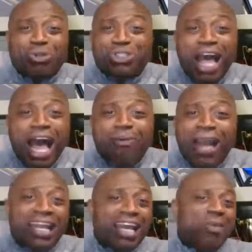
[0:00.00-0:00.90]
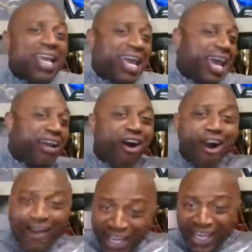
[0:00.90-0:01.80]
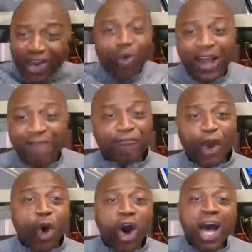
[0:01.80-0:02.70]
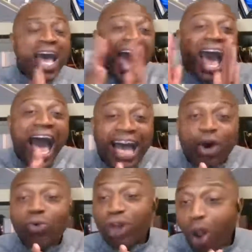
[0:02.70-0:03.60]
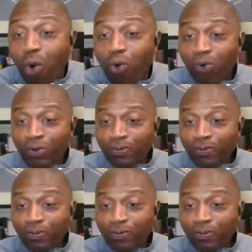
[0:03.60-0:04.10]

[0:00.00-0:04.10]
job right now, to be the head RN on that floor. I don't know.